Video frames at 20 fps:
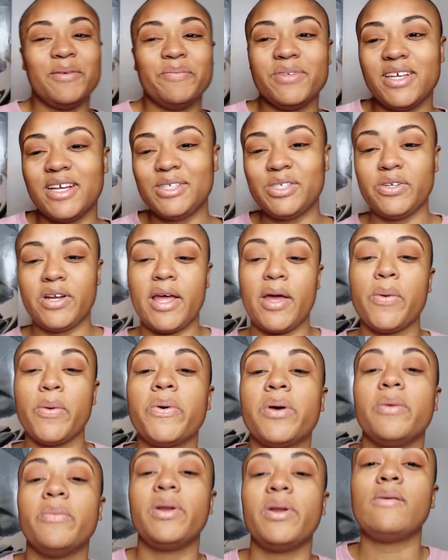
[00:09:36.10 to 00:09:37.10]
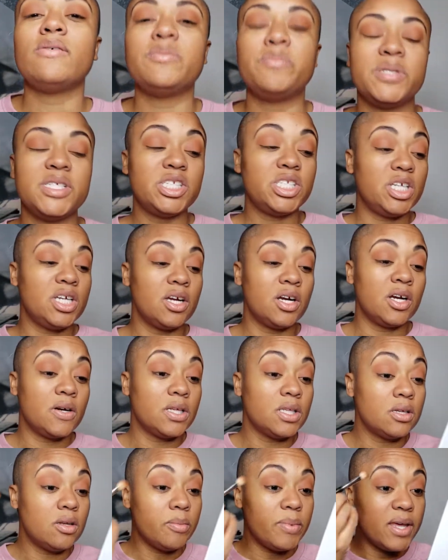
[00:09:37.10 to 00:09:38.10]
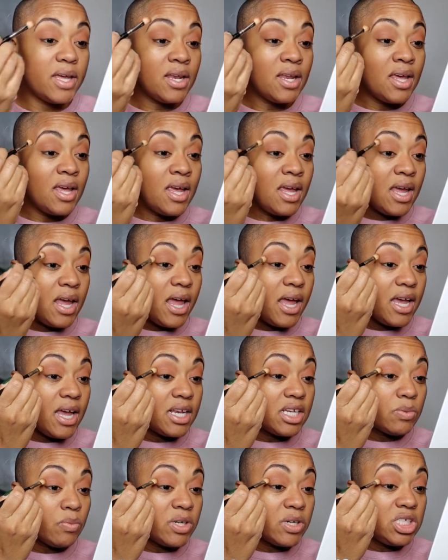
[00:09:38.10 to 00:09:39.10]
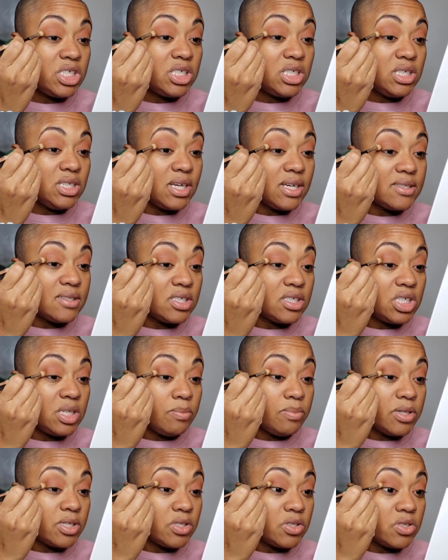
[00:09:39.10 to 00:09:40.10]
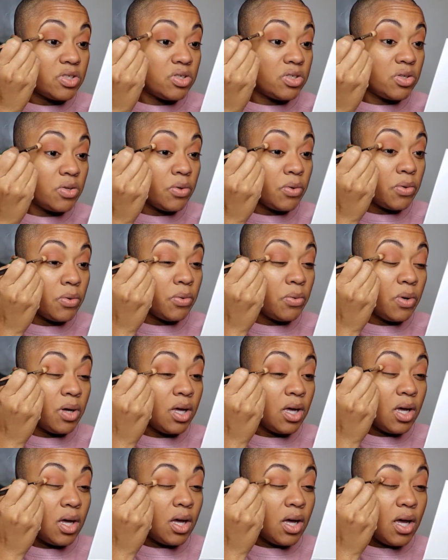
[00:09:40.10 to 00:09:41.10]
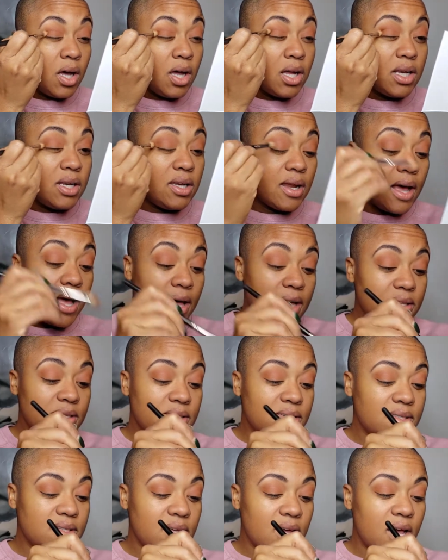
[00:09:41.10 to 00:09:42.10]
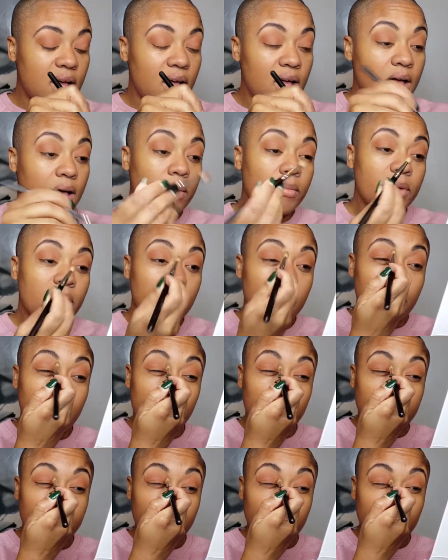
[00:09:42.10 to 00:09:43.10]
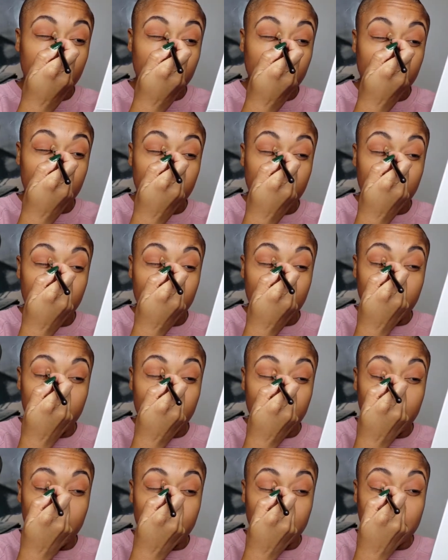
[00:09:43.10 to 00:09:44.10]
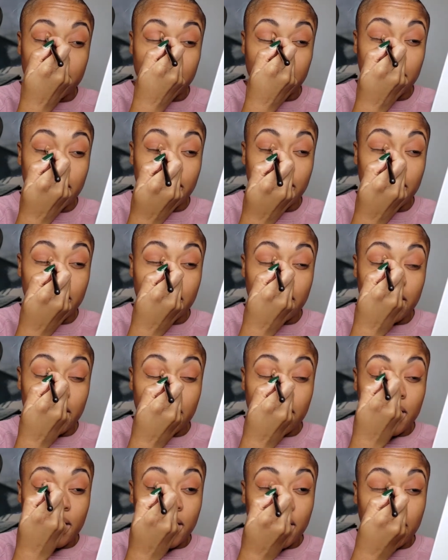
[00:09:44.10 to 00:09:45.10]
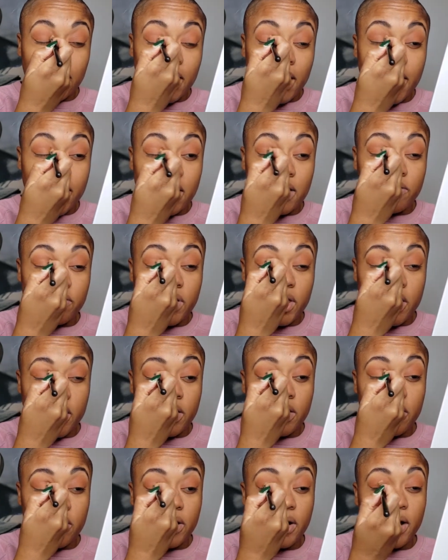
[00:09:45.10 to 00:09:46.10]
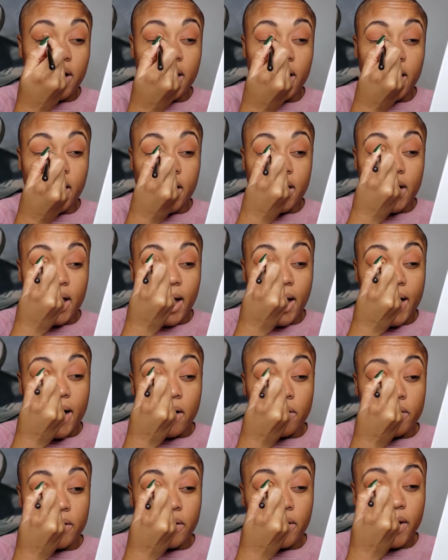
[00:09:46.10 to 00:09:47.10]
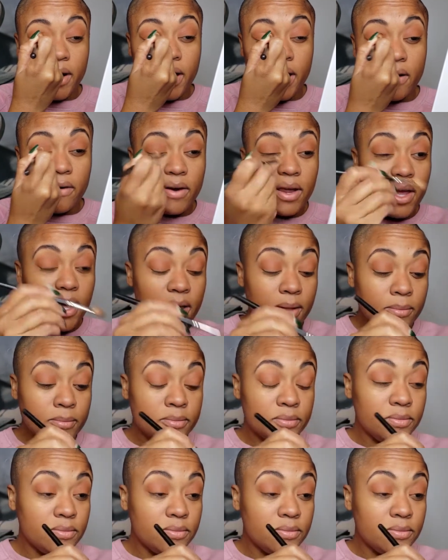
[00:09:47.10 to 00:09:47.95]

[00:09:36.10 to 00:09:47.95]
yesterday. I was binging her a little bit, and what she does is she puts 2 dots on her lid, kind of inner and outer area.